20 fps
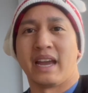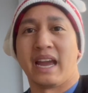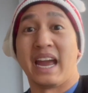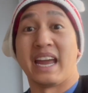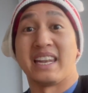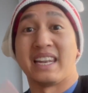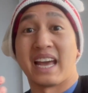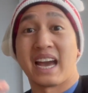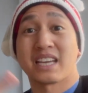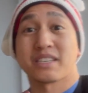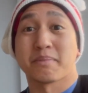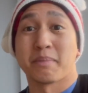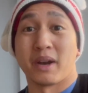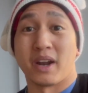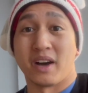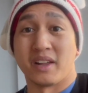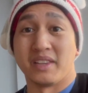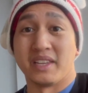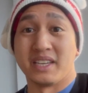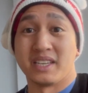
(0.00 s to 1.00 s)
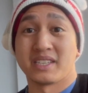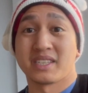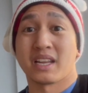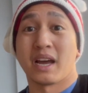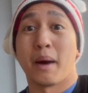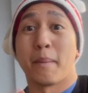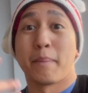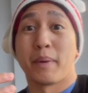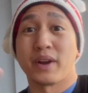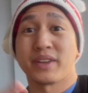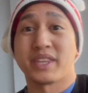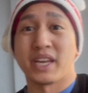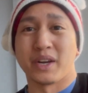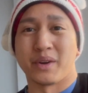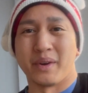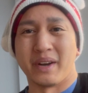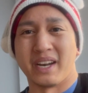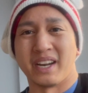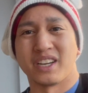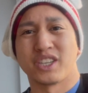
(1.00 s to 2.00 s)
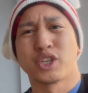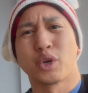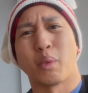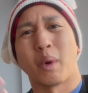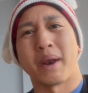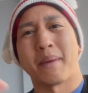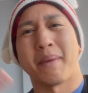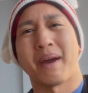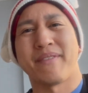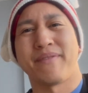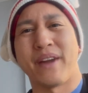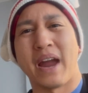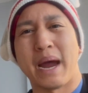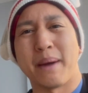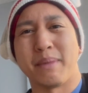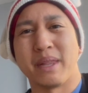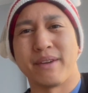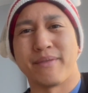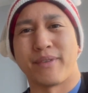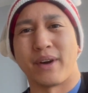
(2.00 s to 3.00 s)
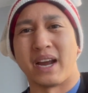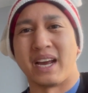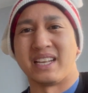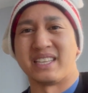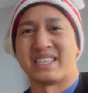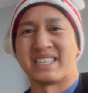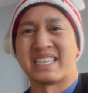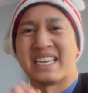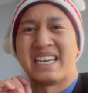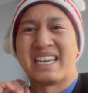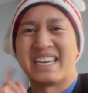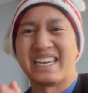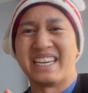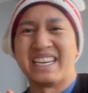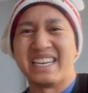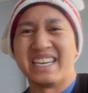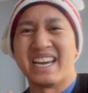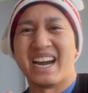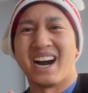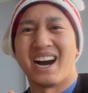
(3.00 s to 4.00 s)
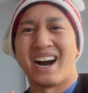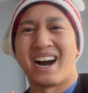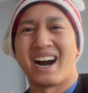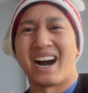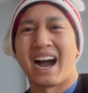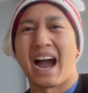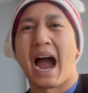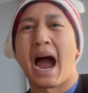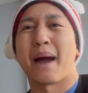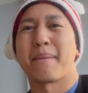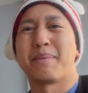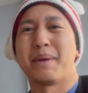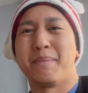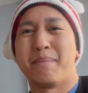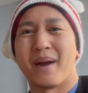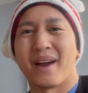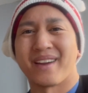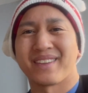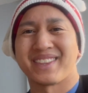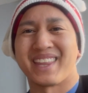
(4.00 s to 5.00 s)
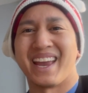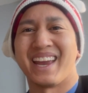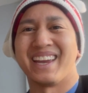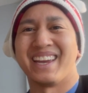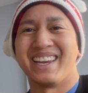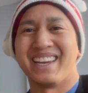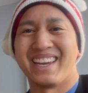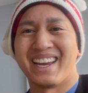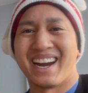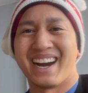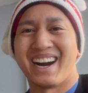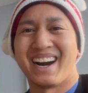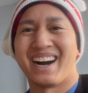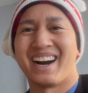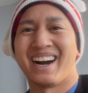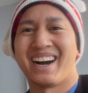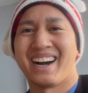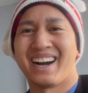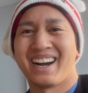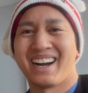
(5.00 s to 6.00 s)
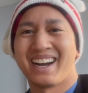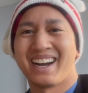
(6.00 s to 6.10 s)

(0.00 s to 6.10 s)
And last but not least, a birthday greeting to one of my family friends, Ia. Happy birthday, Ia.